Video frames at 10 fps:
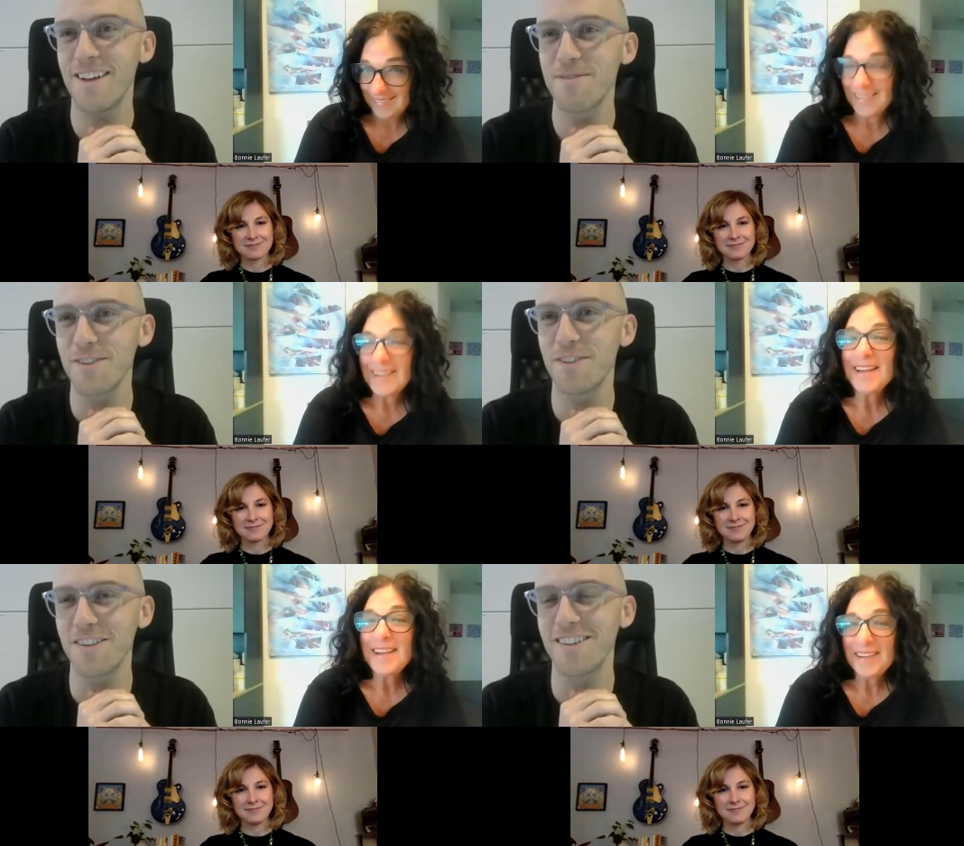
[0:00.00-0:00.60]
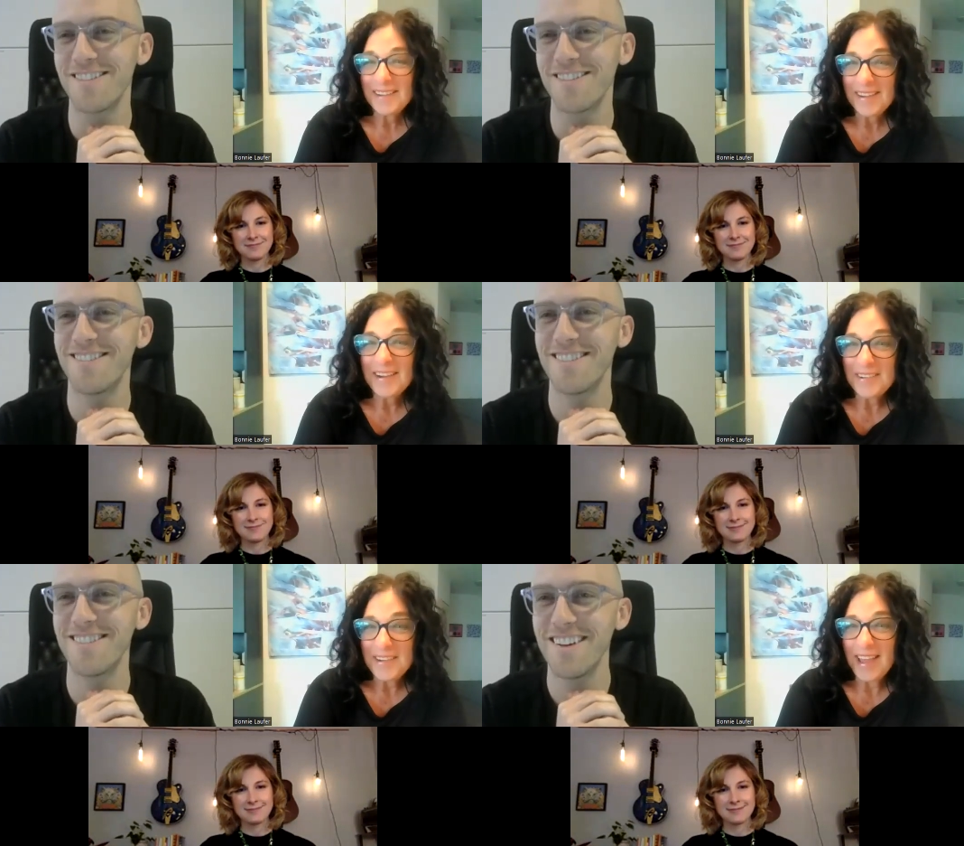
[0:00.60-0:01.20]
Speaker 1: absolutely.
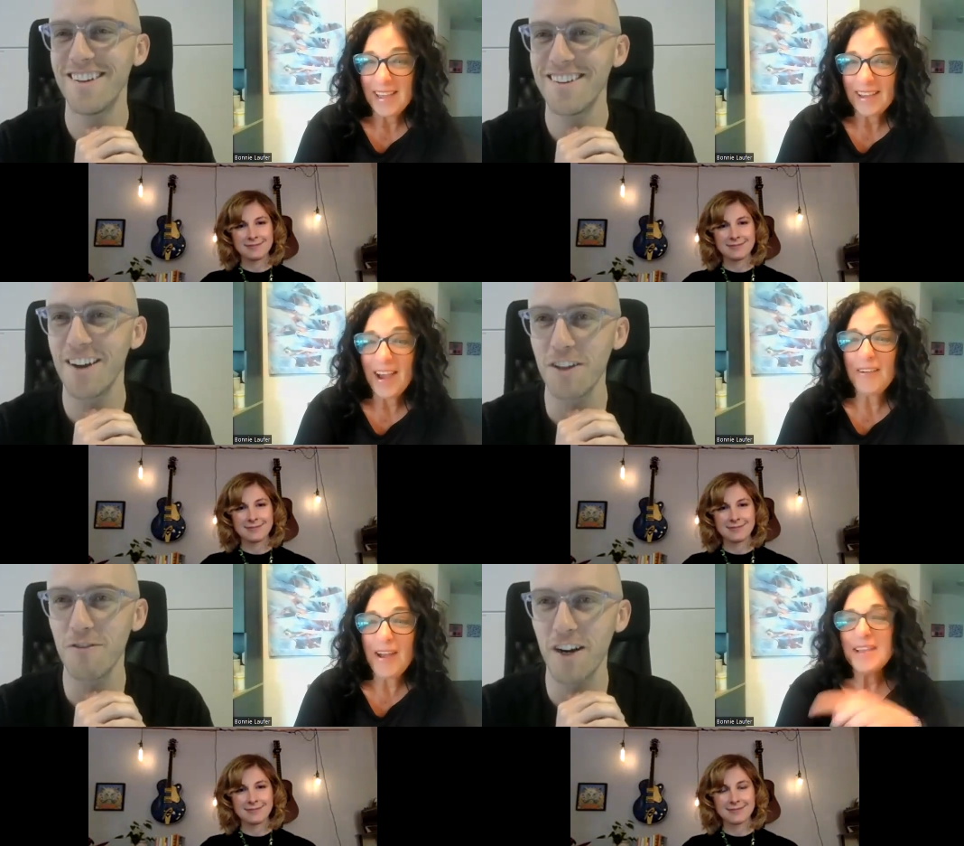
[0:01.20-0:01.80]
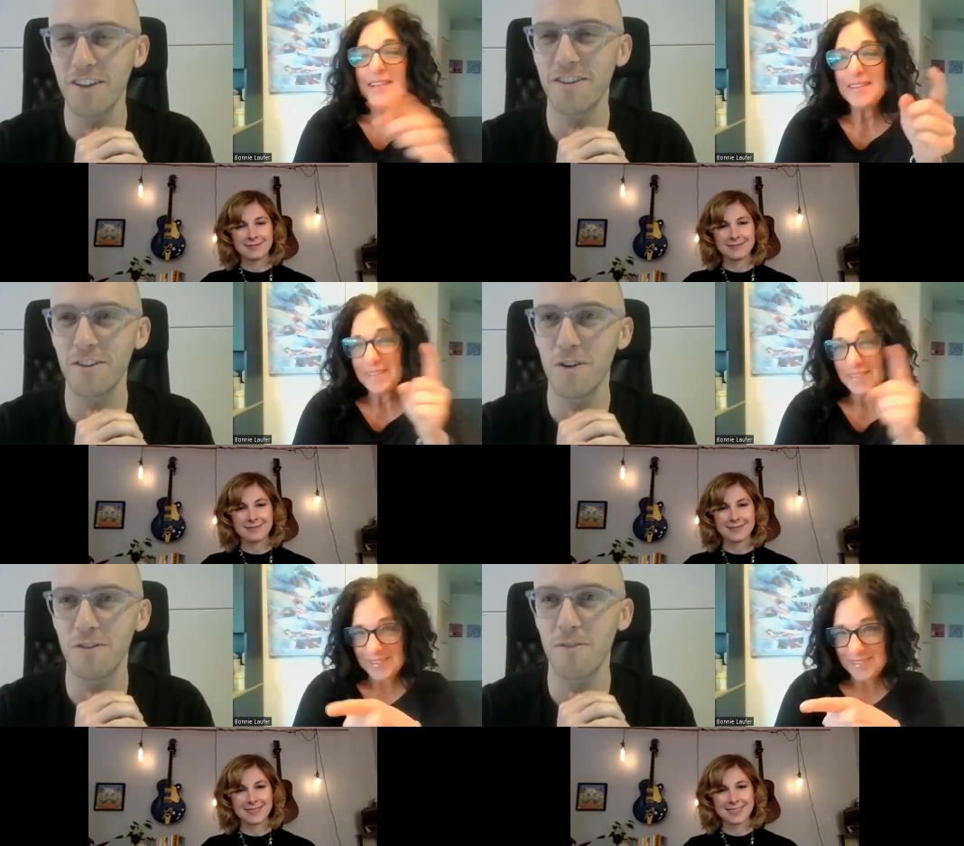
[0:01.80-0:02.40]
Okay. Really, all right.
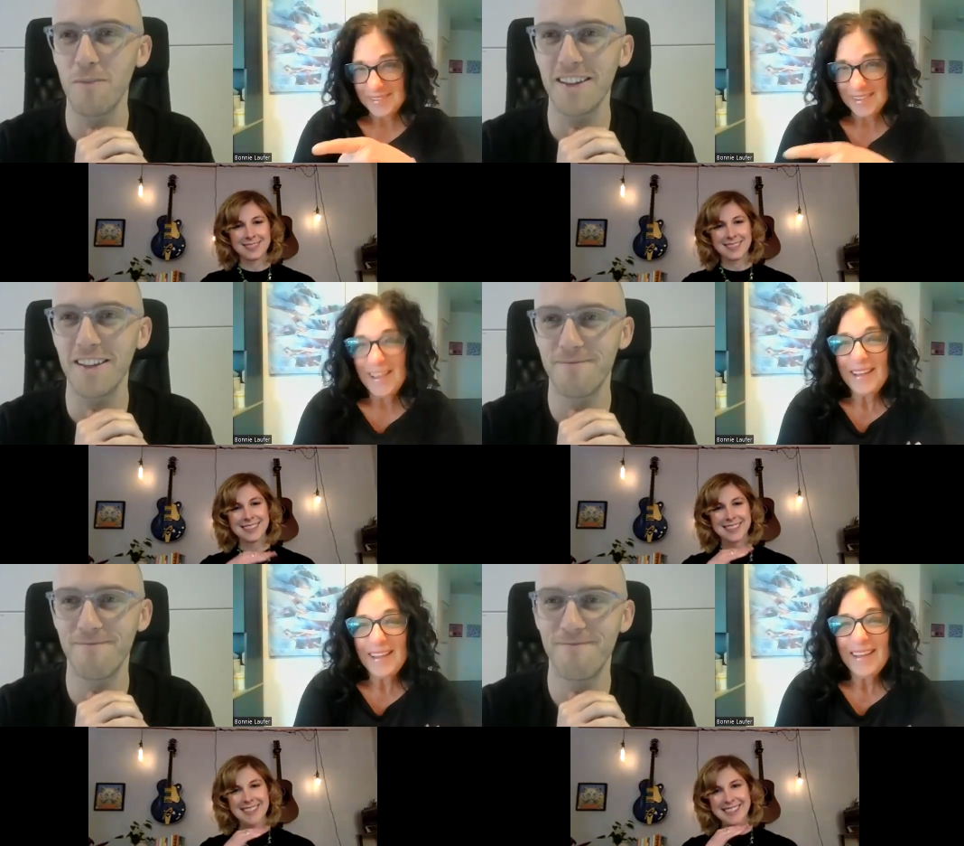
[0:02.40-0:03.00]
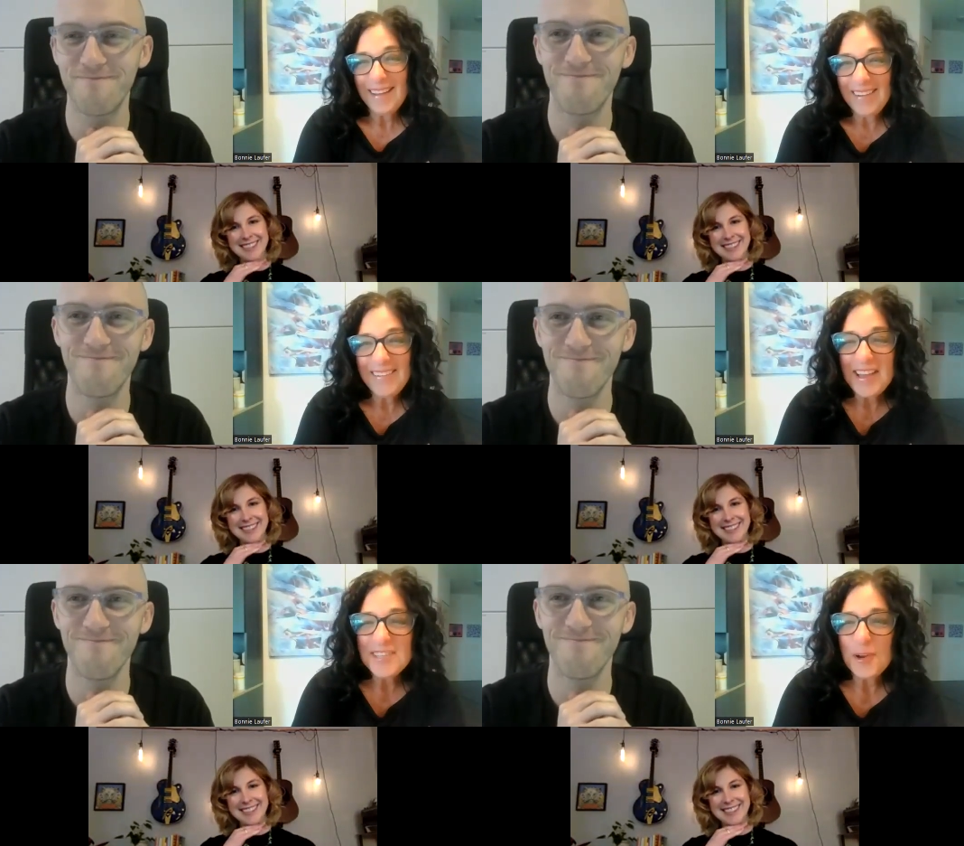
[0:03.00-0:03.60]

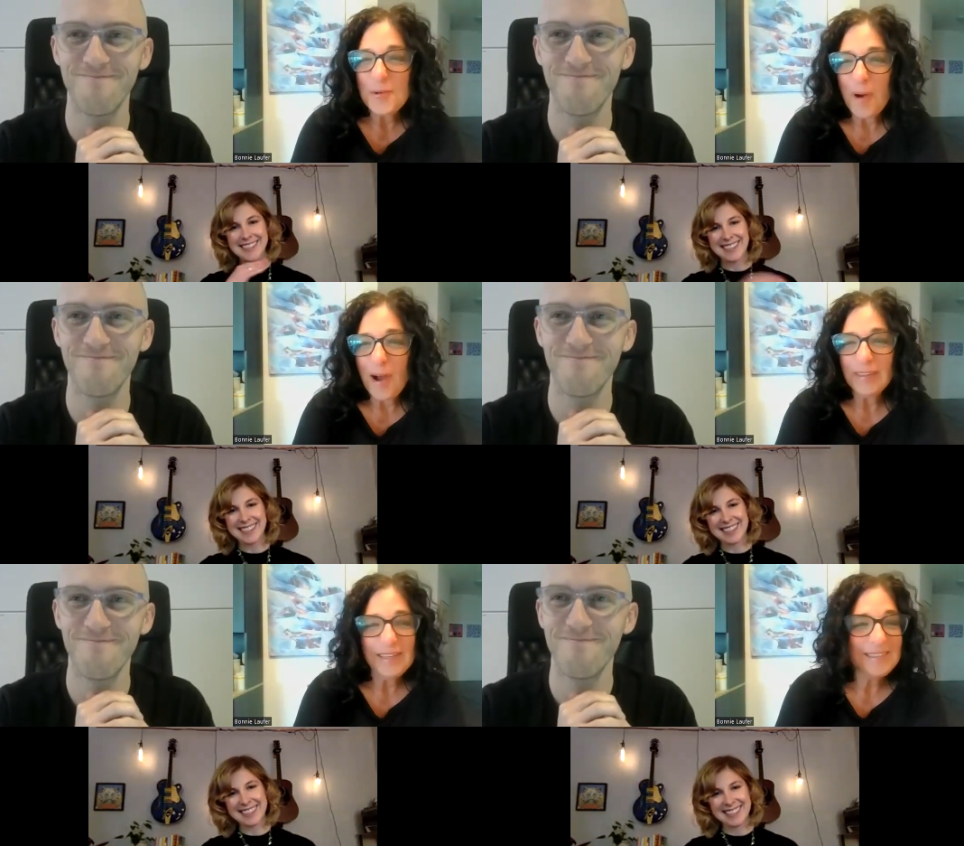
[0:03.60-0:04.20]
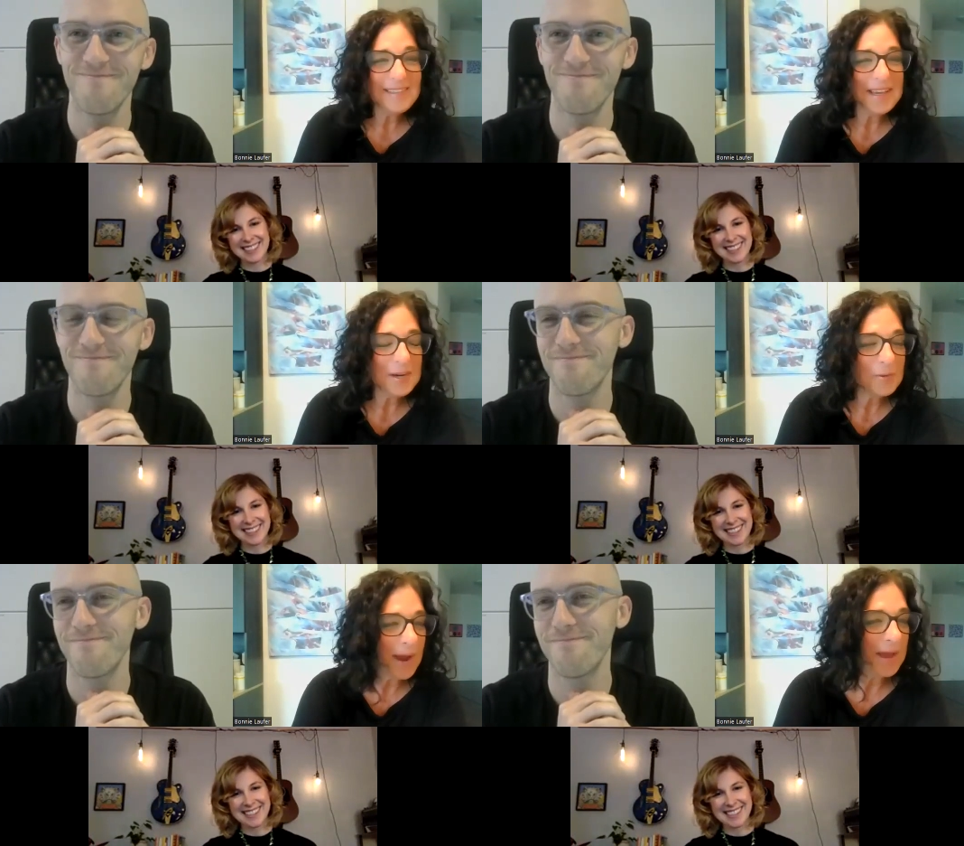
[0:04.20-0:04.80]
Speaker 2: Okay. So Molly,
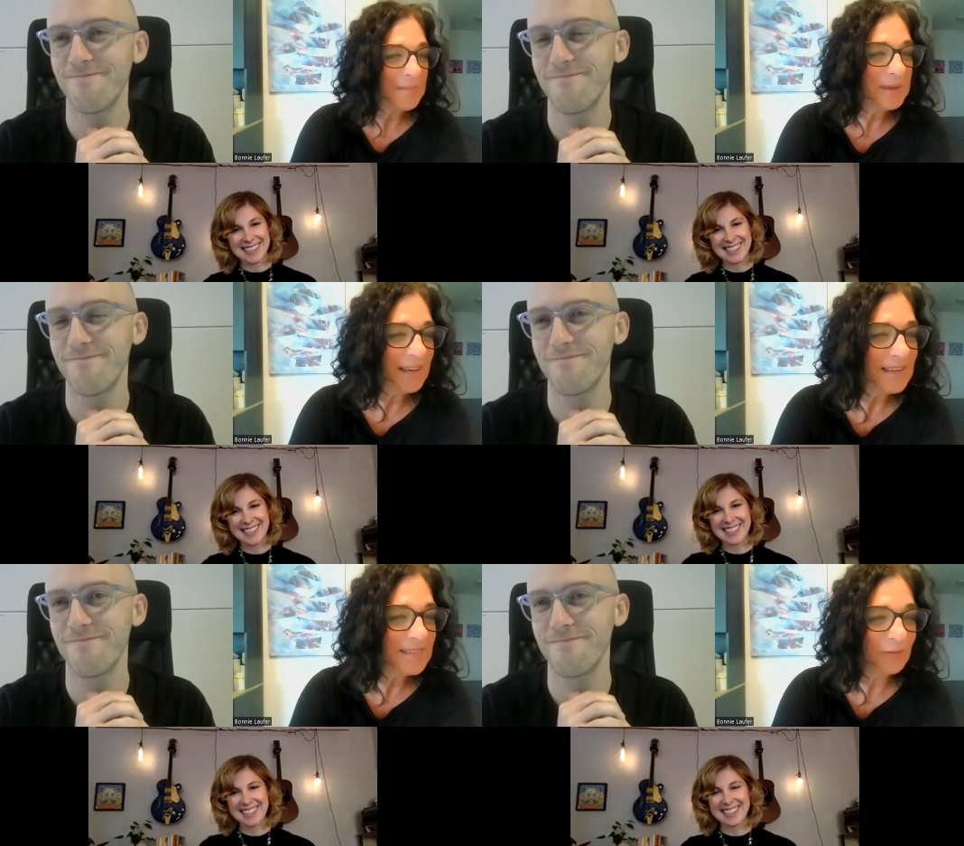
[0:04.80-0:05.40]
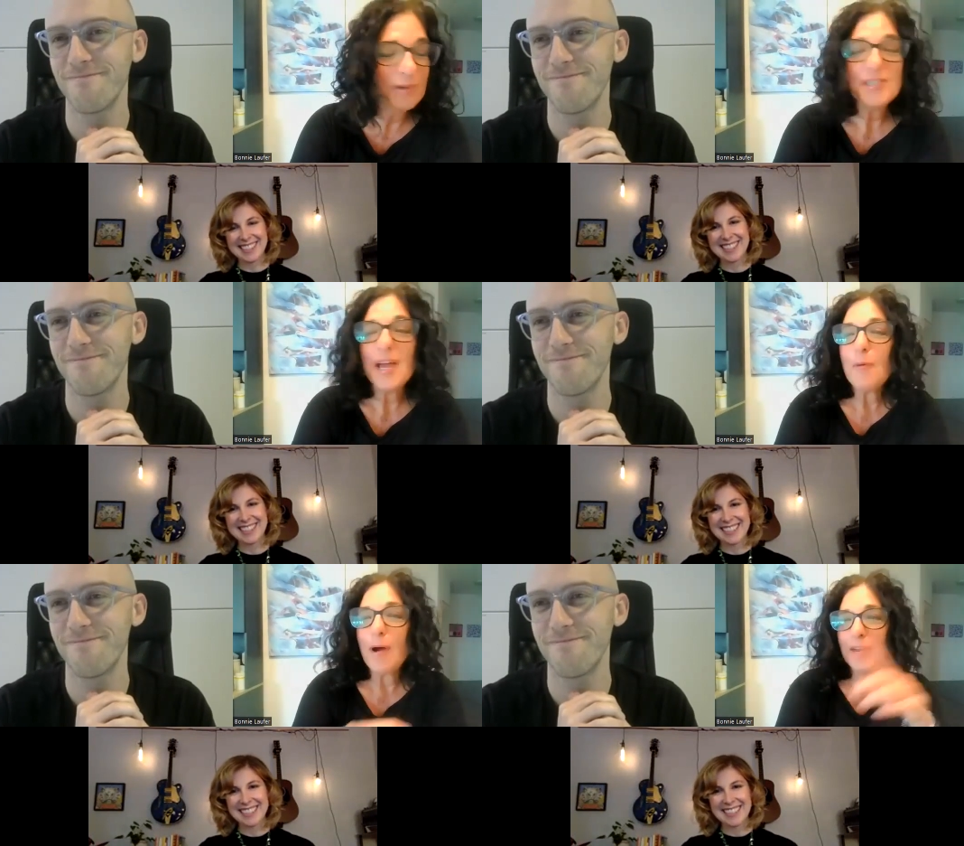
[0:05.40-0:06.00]
take it away, because
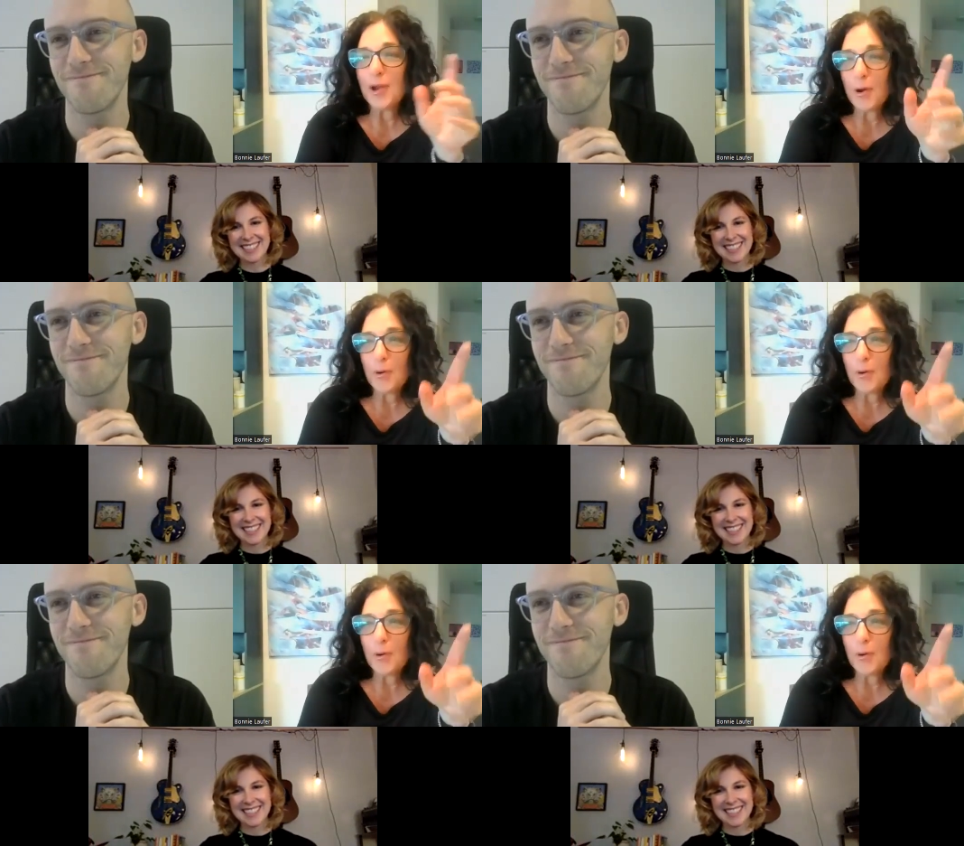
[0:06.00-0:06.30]
first I want to